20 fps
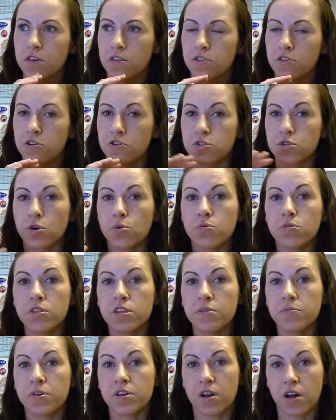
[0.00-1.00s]
there's no
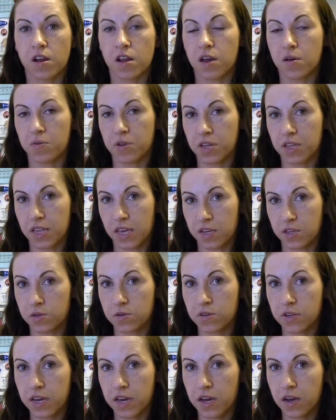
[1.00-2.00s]
limit on how many likes
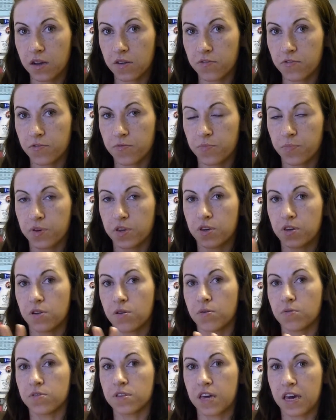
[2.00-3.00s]
you can have, but you can
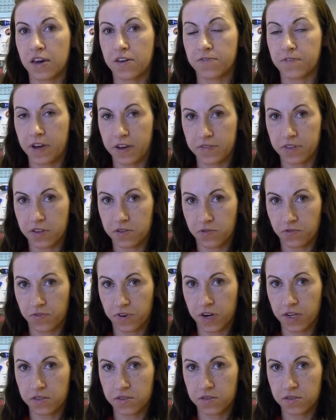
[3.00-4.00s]
only have 5,000
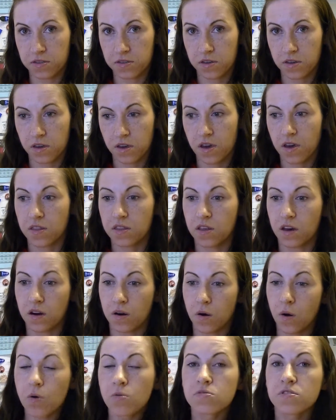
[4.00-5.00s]
friends.
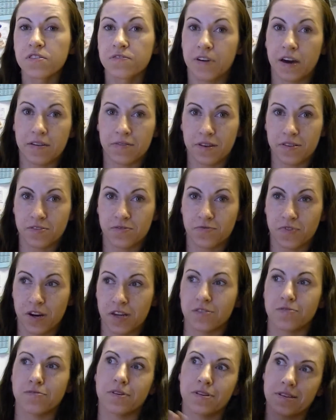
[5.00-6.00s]
Now, only 5,000
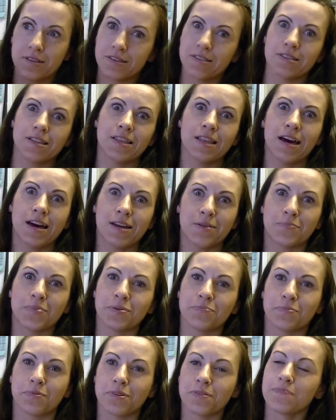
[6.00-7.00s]
friends, right? Like, that's a lot of
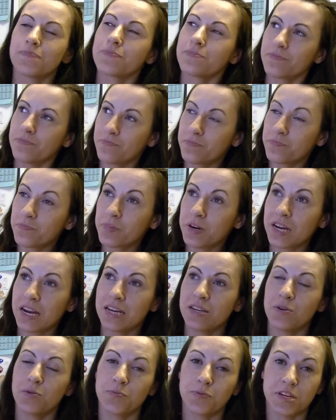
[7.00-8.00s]
people. But I
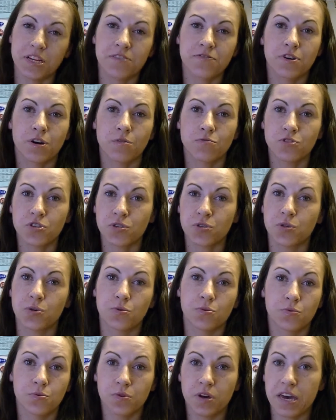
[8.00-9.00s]
know plenty of coaches
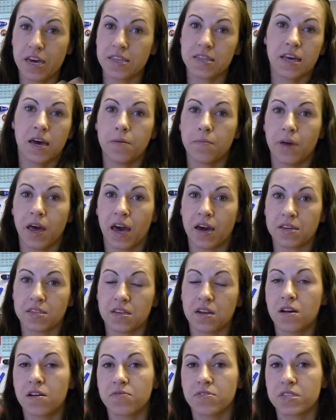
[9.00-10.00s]
who hit that max
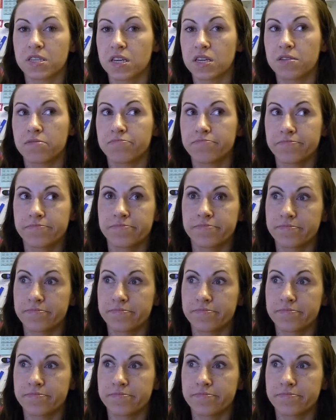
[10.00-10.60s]
and all of a sudden,